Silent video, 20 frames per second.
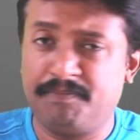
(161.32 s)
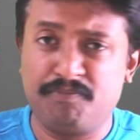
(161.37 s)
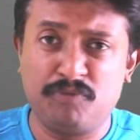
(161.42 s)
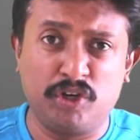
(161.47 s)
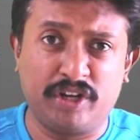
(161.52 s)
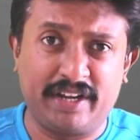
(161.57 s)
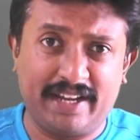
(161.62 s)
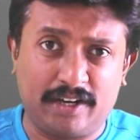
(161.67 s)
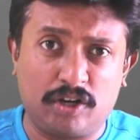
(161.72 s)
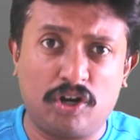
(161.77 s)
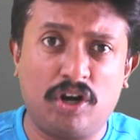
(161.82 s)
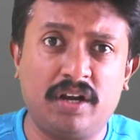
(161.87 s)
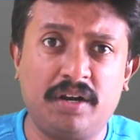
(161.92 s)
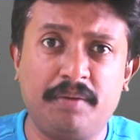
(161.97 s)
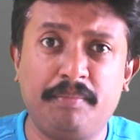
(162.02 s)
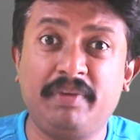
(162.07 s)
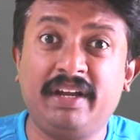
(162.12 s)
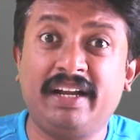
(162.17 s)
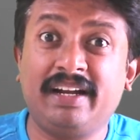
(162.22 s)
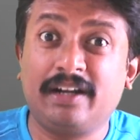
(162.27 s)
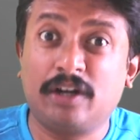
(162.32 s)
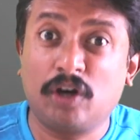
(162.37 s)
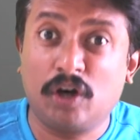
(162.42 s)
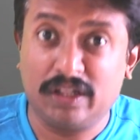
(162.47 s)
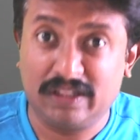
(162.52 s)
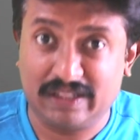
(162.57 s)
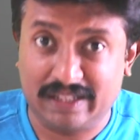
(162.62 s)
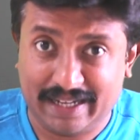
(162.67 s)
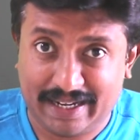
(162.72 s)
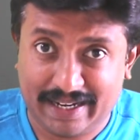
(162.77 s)
your economy and
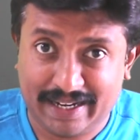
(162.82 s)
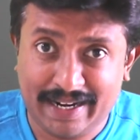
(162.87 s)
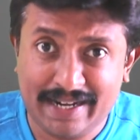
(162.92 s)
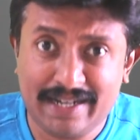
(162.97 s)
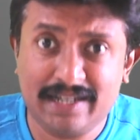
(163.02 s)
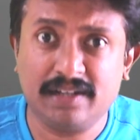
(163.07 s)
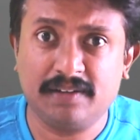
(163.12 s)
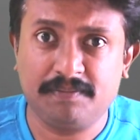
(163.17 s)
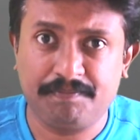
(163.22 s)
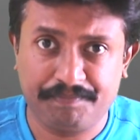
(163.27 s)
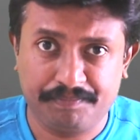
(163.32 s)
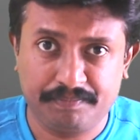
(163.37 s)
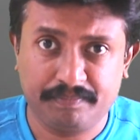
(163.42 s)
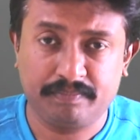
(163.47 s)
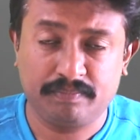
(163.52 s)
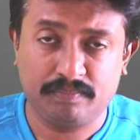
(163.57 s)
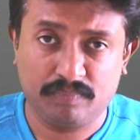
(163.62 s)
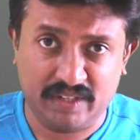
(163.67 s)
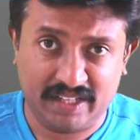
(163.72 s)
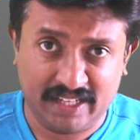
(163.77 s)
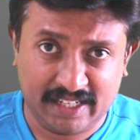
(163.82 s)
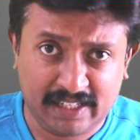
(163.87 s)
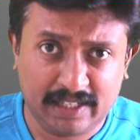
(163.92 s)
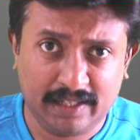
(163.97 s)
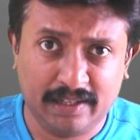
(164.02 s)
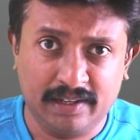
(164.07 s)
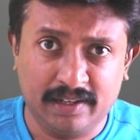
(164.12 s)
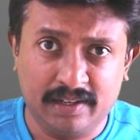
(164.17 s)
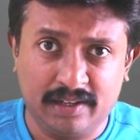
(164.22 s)
all that, yeah,